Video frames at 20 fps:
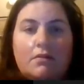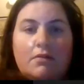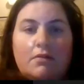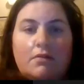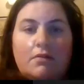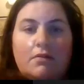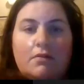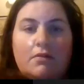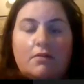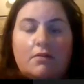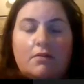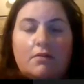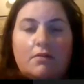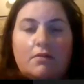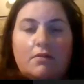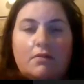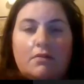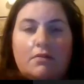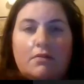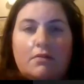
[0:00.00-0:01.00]

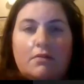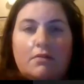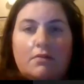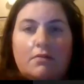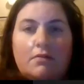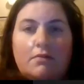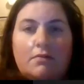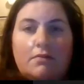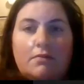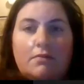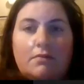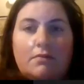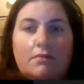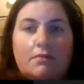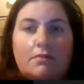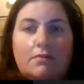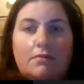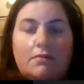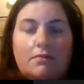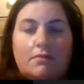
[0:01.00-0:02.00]

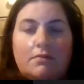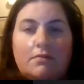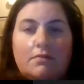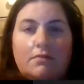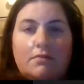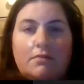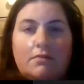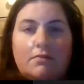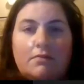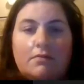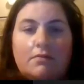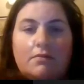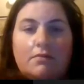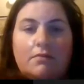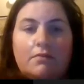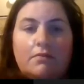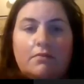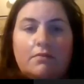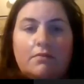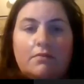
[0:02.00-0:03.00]

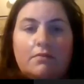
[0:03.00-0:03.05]
The person shown says nothing.